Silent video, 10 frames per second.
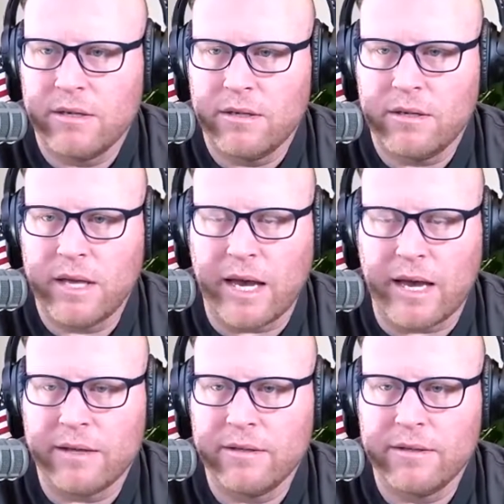yeah,
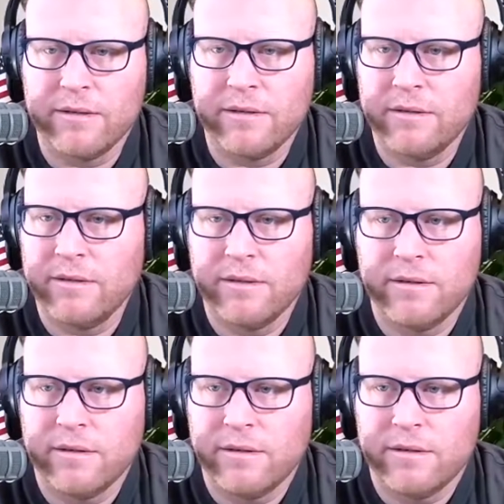
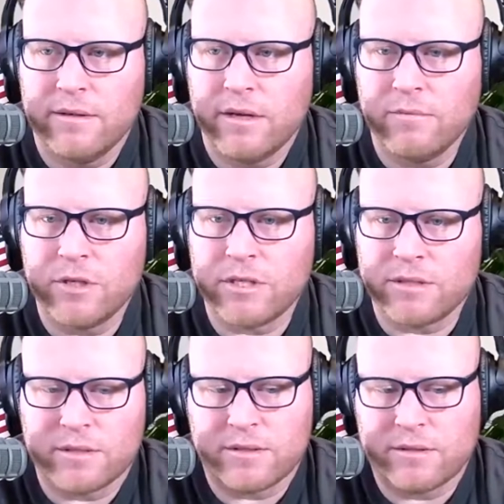I'm just,
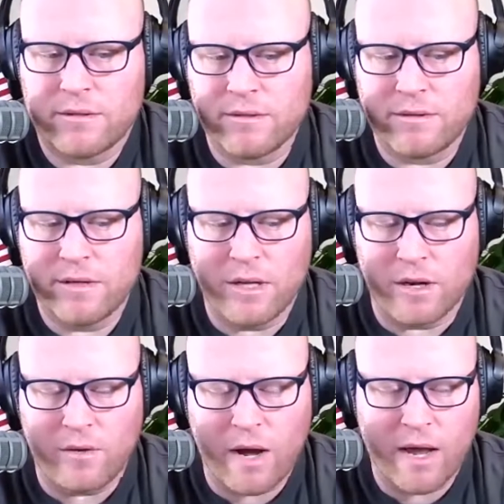
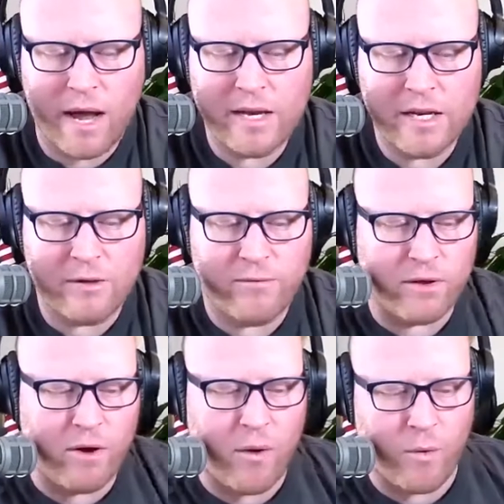I need to
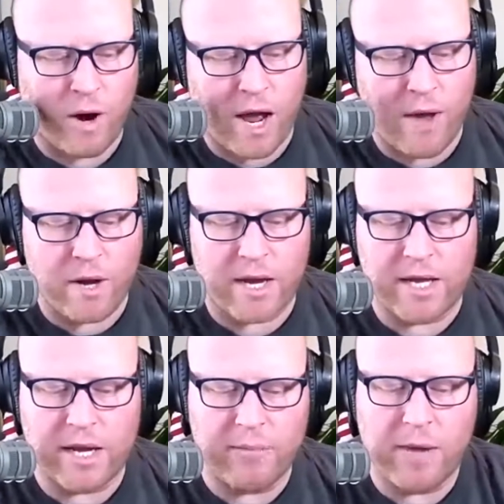figure out where I want to
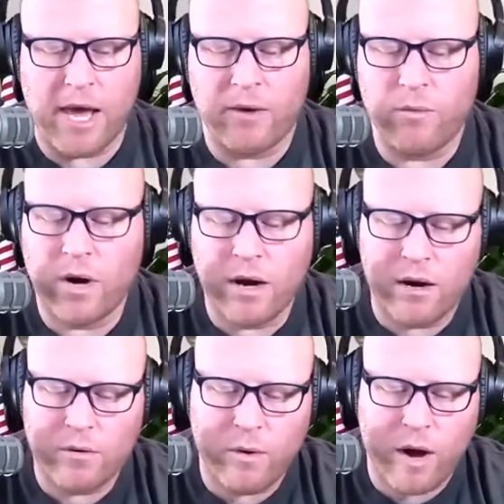end up at,
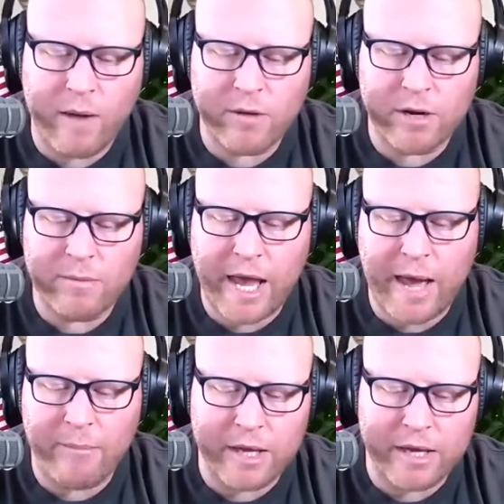where I'm going to be
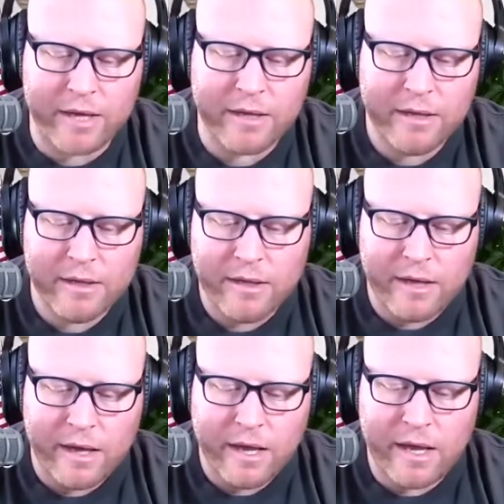happy
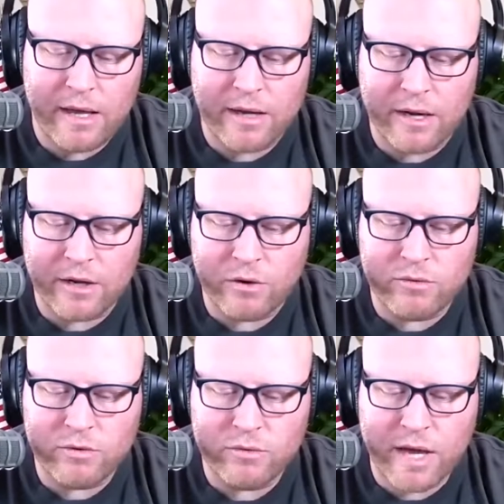and go
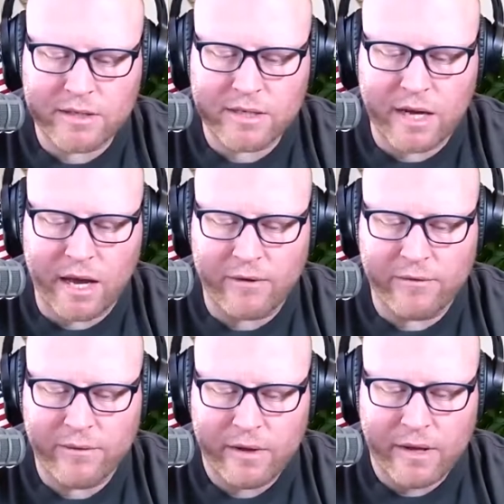do that stuff
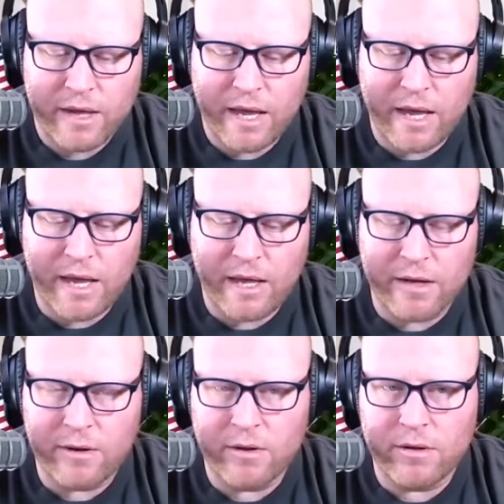
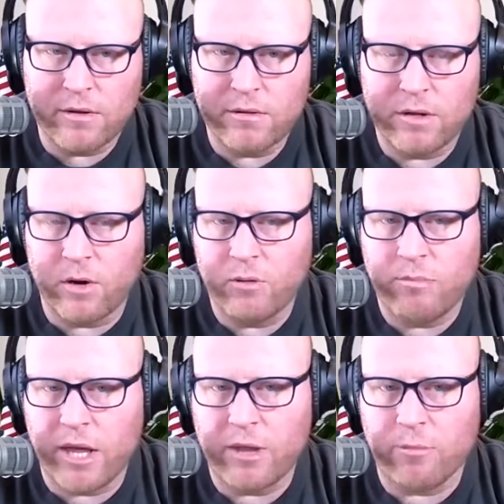and,
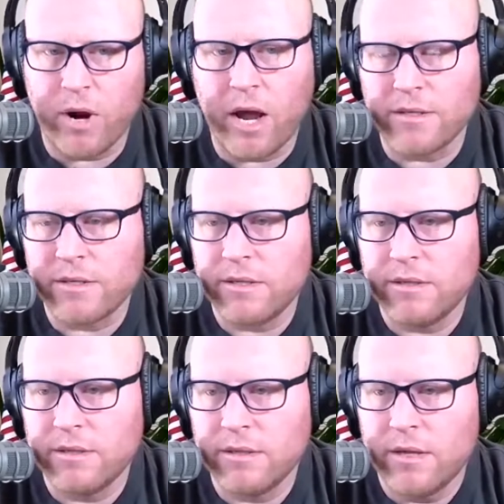pay the price.
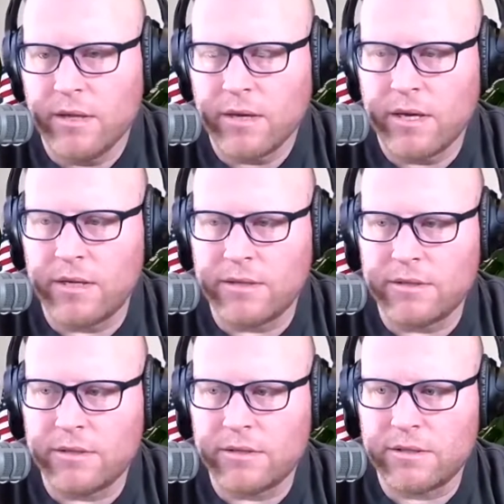
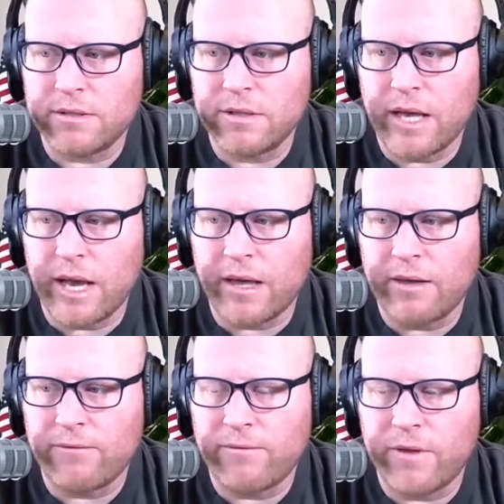Because
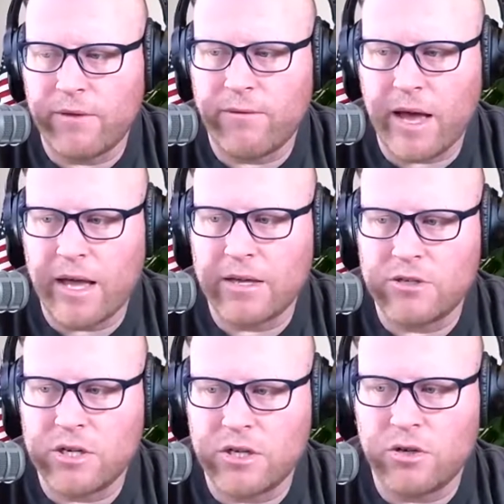if I
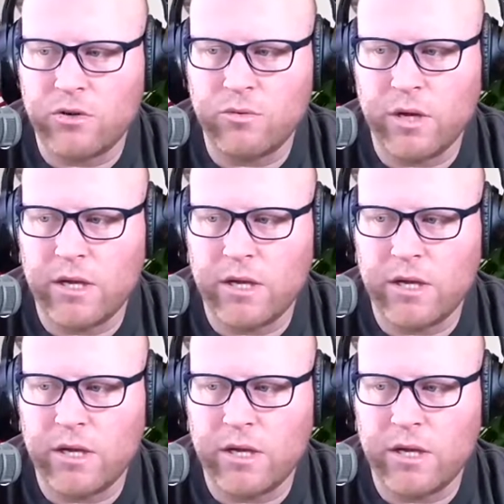continue